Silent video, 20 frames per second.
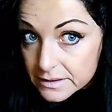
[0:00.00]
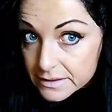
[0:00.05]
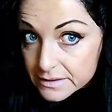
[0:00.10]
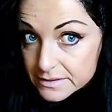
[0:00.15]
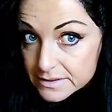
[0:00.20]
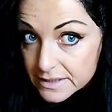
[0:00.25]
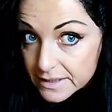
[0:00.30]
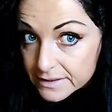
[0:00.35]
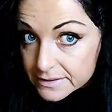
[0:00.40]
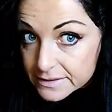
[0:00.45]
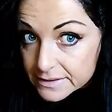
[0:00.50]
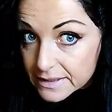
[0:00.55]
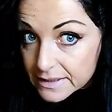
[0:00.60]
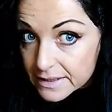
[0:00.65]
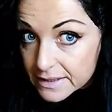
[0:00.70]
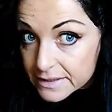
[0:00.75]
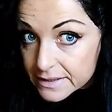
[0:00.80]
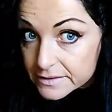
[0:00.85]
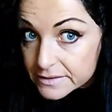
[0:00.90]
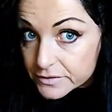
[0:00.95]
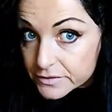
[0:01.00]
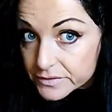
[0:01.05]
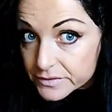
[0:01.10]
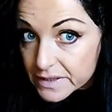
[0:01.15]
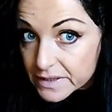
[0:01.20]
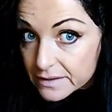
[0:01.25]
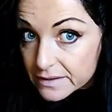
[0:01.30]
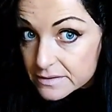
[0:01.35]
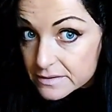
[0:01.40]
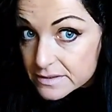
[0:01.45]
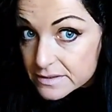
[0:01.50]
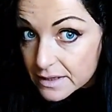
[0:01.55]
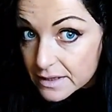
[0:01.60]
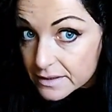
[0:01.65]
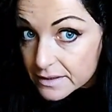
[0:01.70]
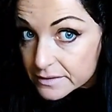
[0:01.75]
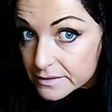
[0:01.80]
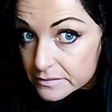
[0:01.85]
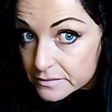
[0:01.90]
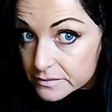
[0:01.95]
exactly like I did on the other
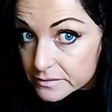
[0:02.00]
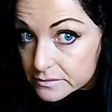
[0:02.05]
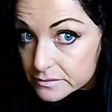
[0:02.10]
side,